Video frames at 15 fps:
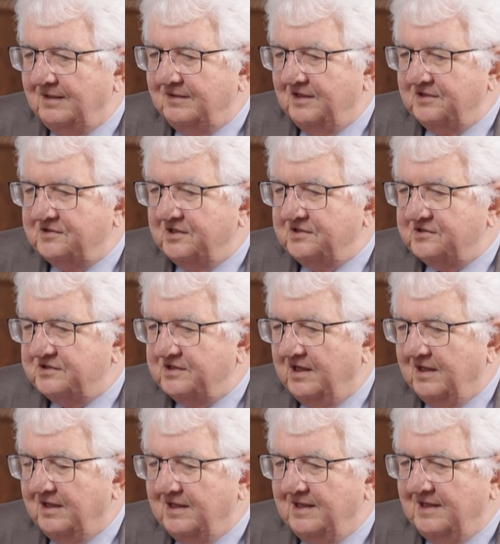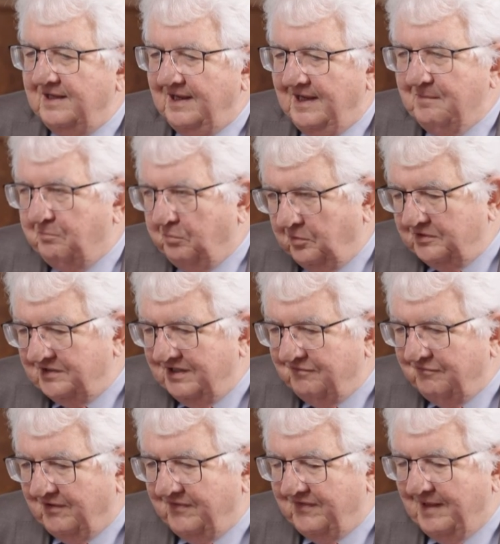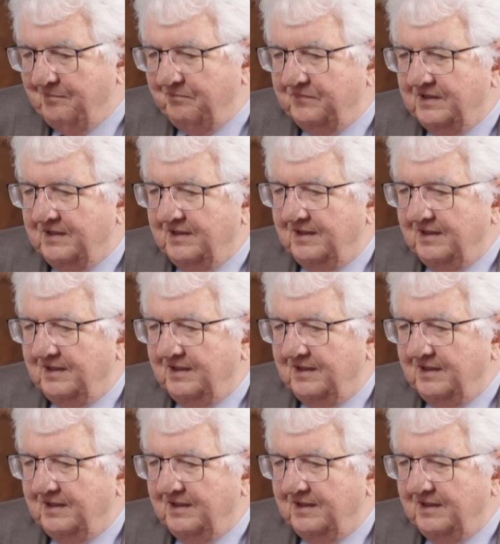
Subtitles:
This is important for them.